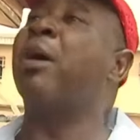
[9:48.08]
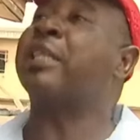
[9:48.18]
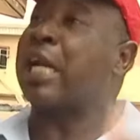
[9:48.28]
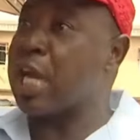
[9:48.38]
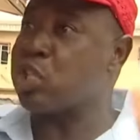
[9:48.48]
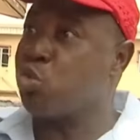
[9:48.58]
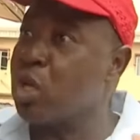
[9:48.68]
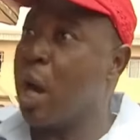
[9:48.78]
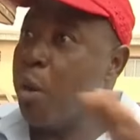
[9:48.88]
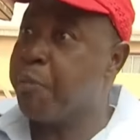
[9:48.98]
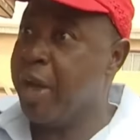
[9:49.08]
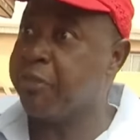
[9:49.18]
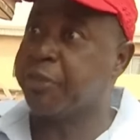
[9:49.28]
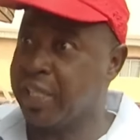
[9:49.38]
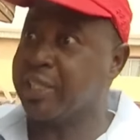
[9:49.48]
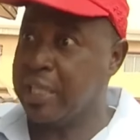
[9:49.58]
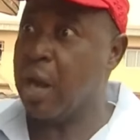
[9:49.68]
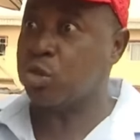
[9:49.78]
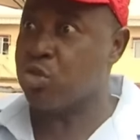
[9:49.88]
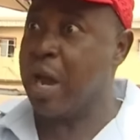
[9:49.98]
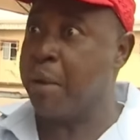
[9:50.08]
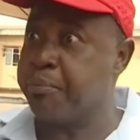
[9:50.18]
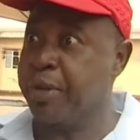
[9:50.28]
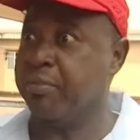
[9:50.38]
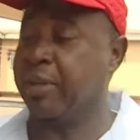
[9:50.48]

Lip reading: By that next week, I'll pay everything. I'll try and pay.